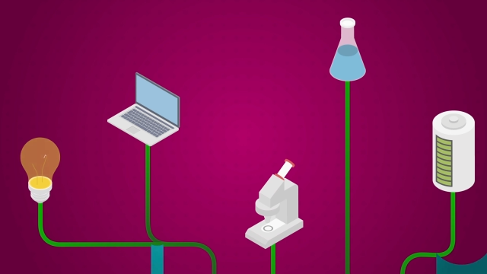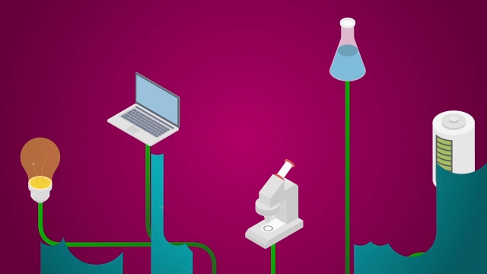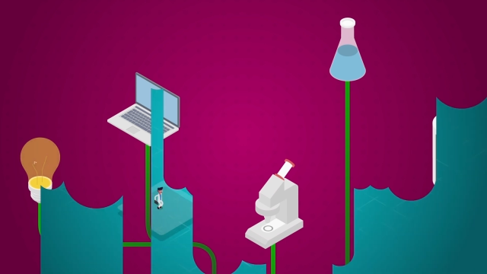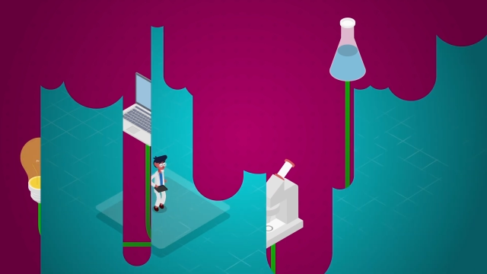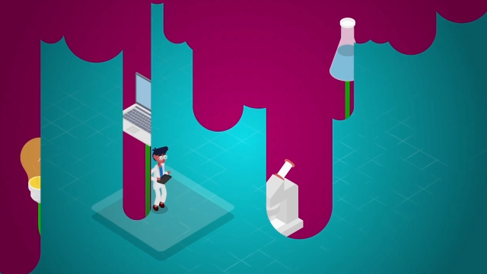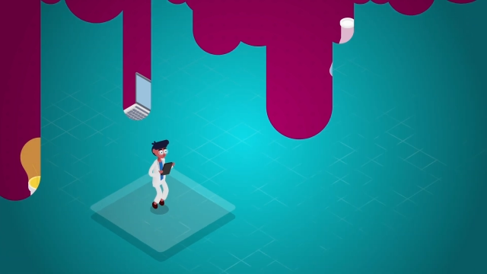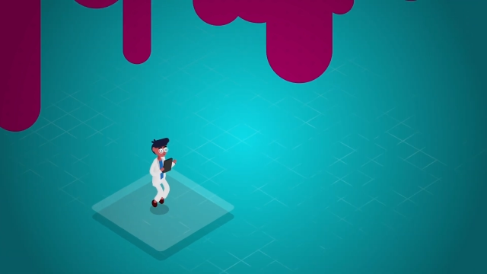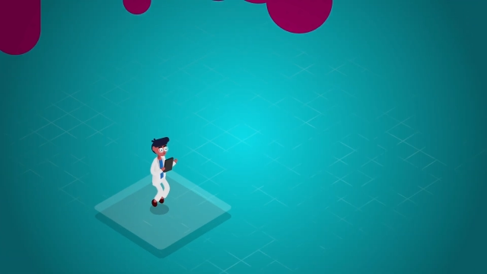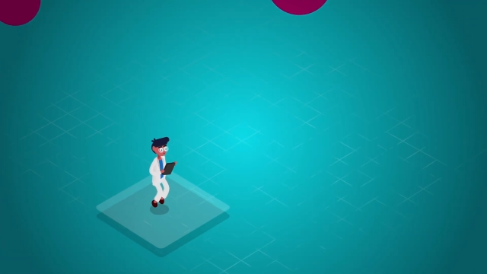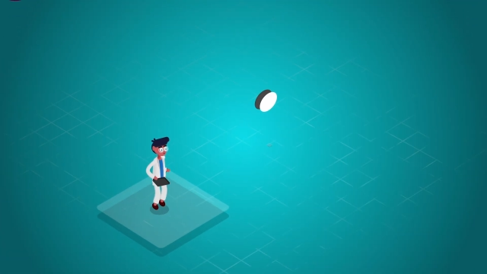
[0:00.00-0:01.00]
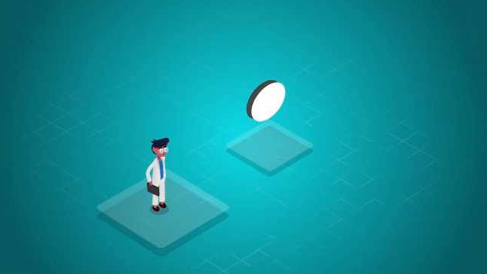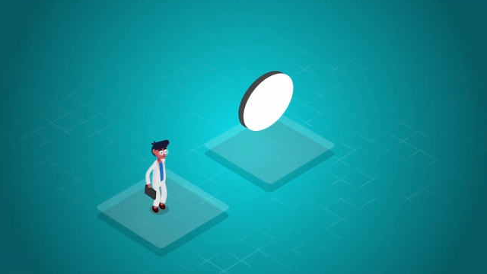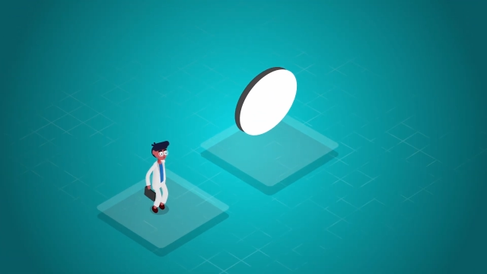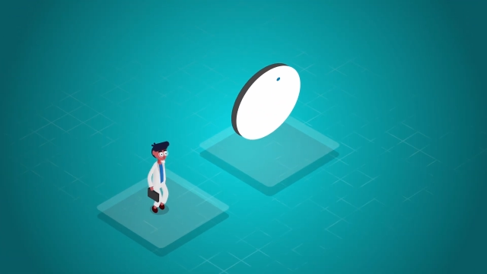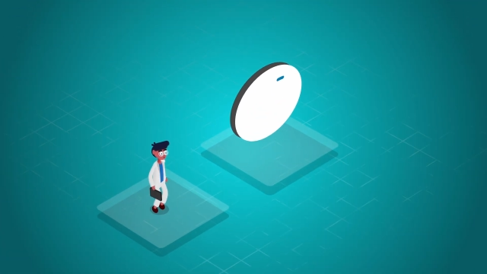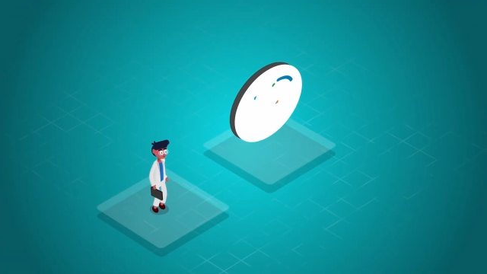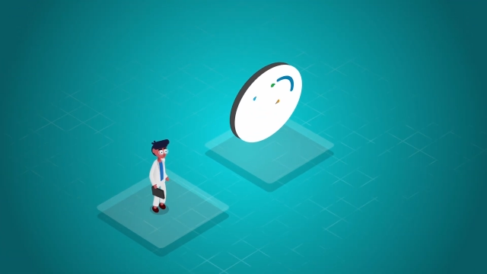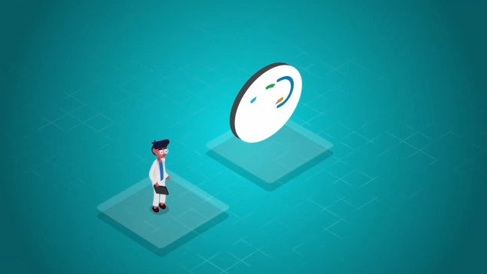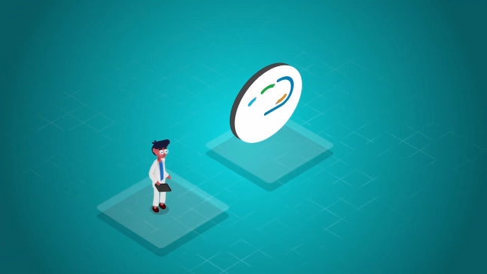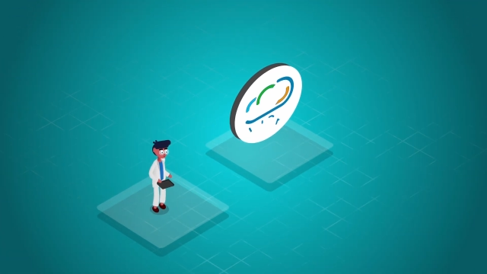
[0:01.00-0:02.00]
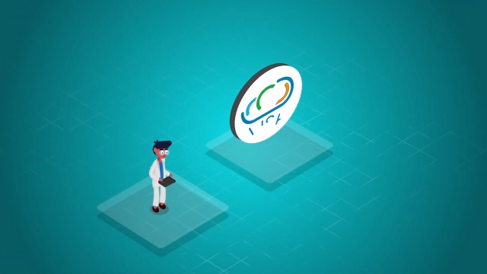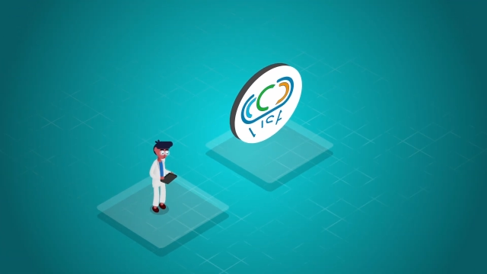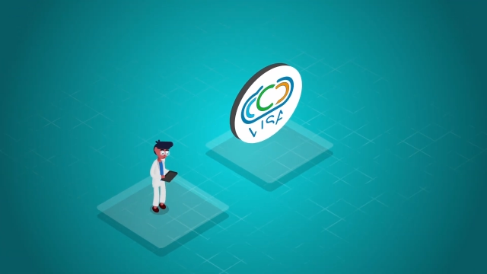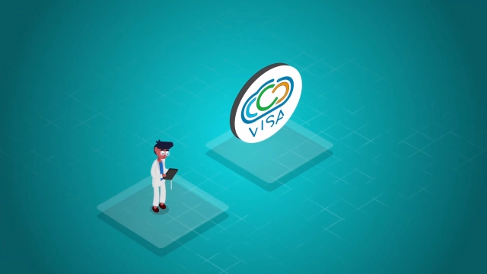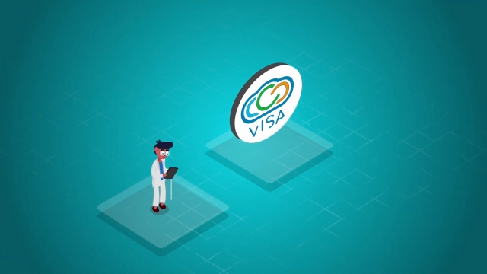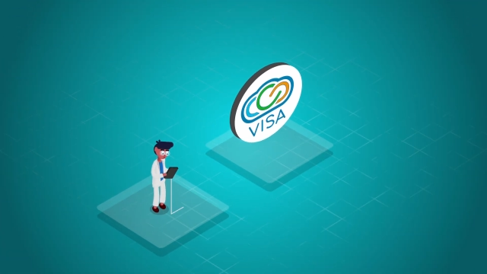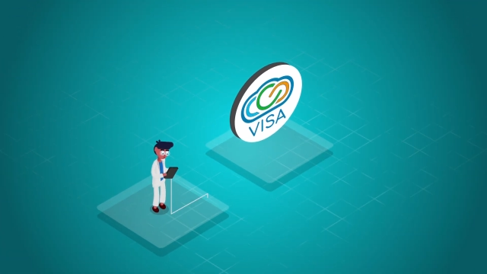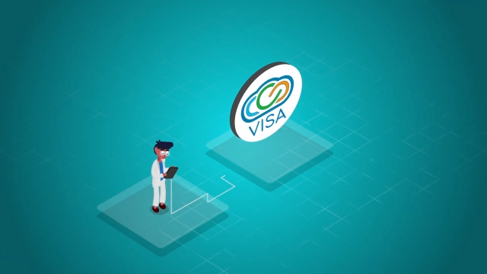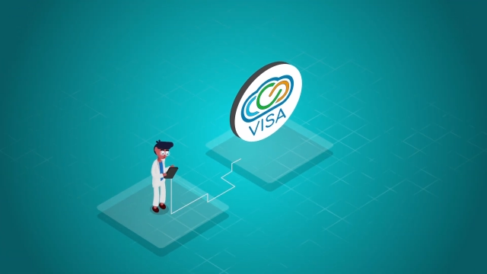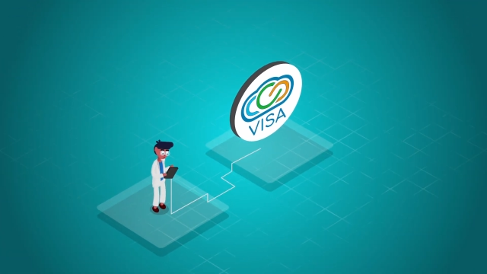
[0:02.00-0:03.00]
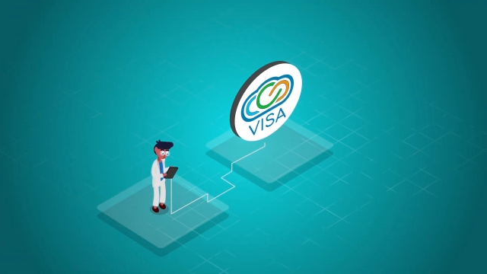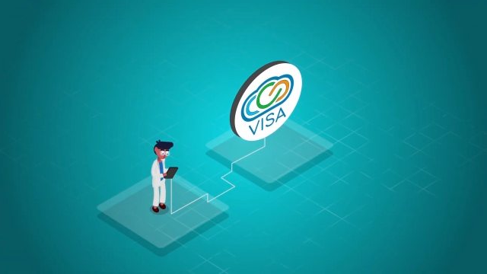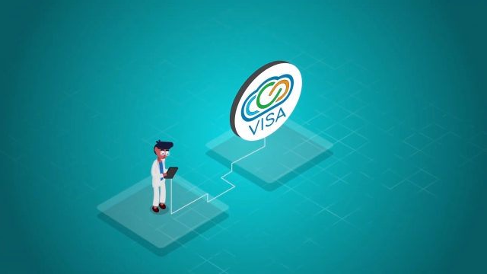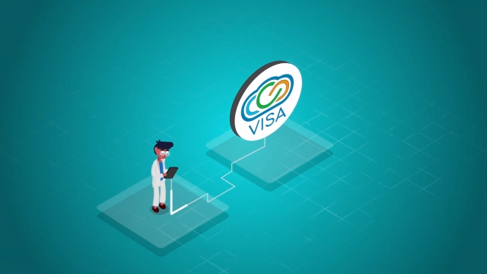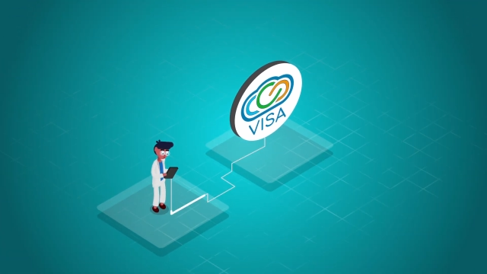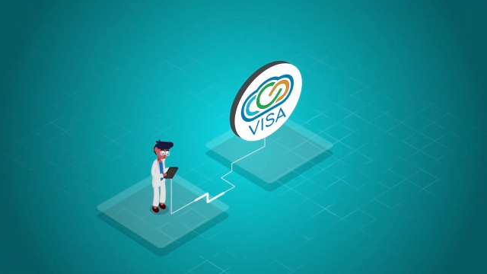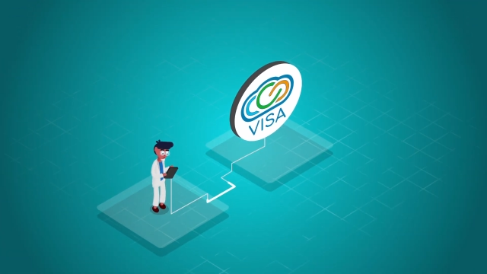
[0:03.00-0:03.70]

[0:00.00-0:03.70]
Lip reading: (no speaker visible)